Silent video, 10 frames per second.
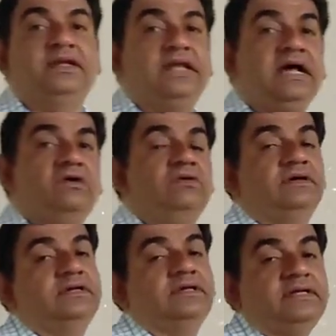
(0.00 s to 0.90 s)
Now,
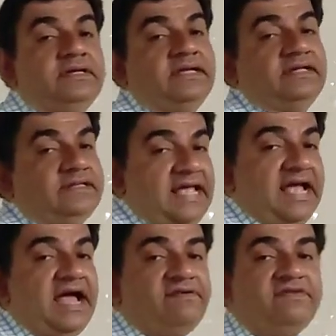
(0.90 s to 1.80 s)
they
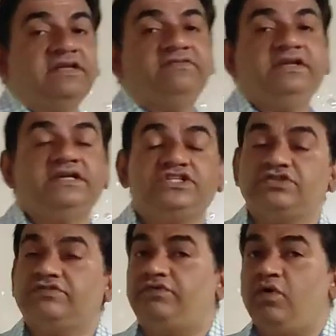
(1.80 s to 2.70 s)
have given
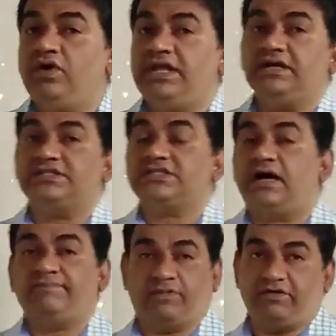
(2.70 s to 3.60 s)
us 4 years
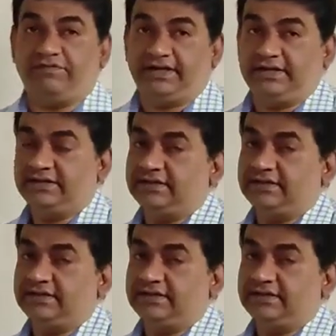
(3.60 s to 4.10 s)
ka profit.